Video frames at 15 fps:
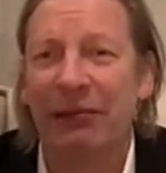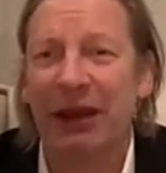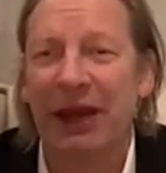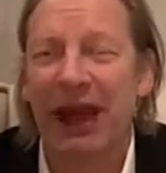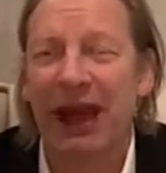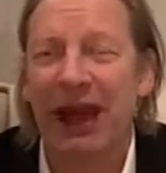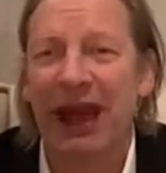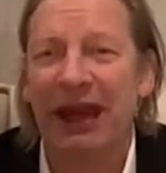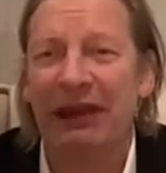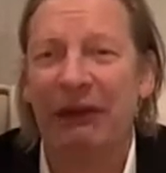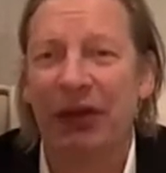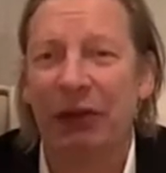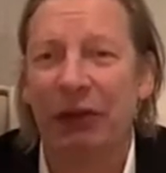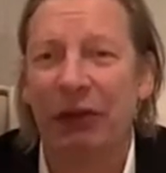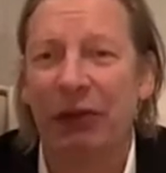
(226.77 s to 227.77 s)
began,
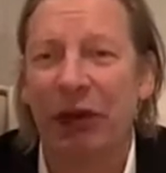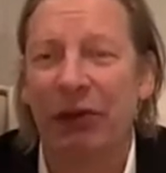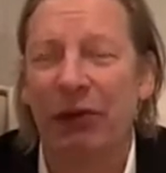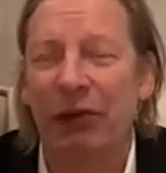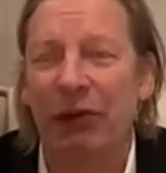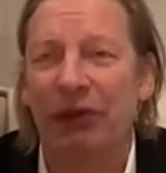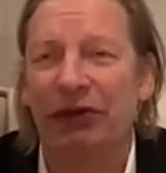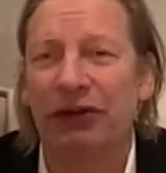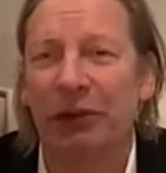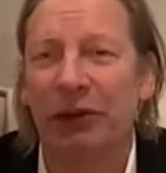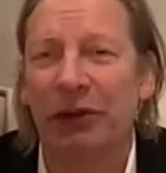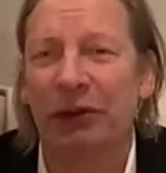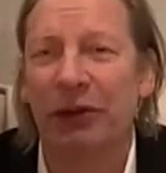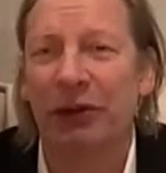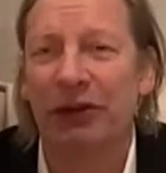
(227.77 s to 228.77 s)
even though we work with some
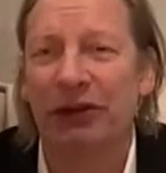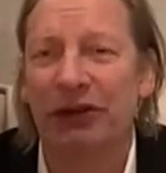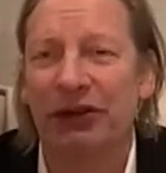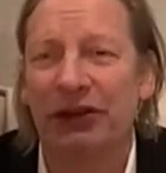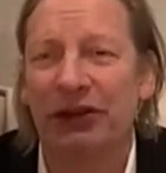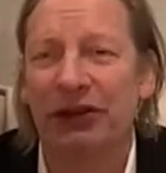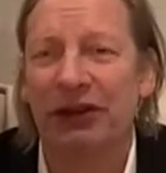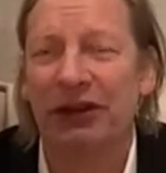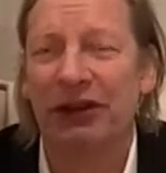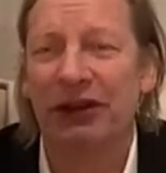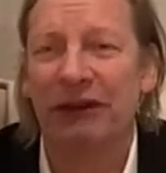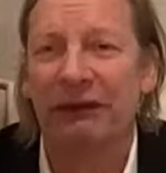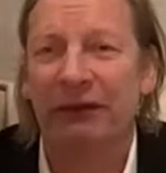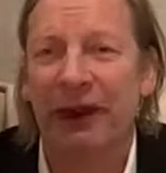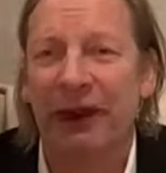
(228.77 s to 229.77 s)
of the most
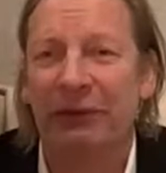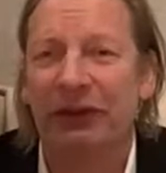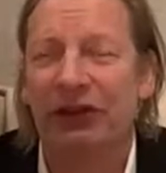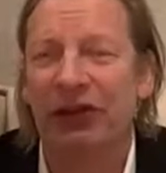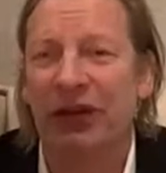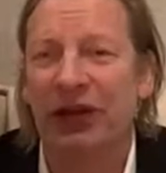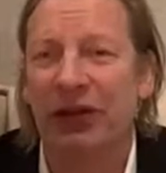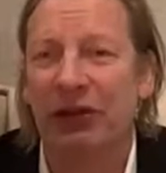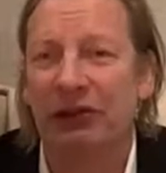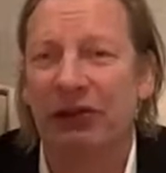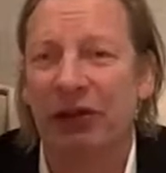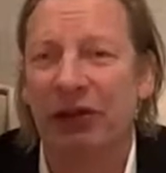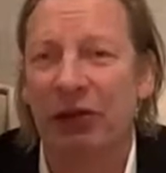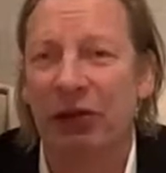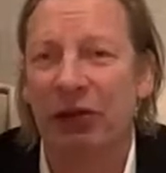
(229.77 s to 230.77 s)
famous
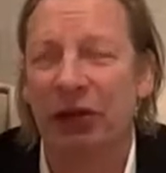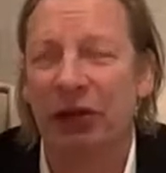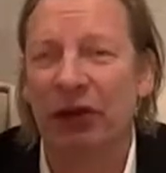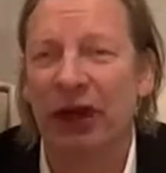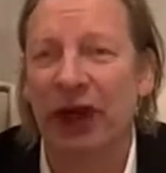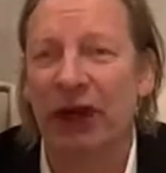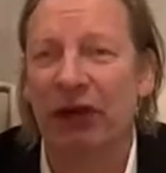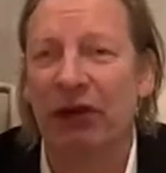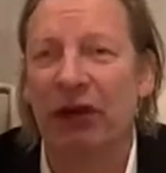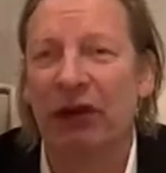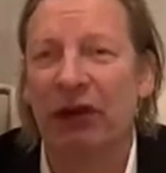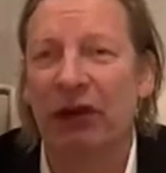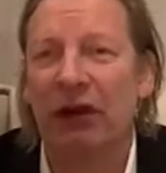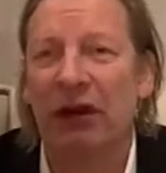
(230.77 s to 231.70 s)
CEOs in the world now,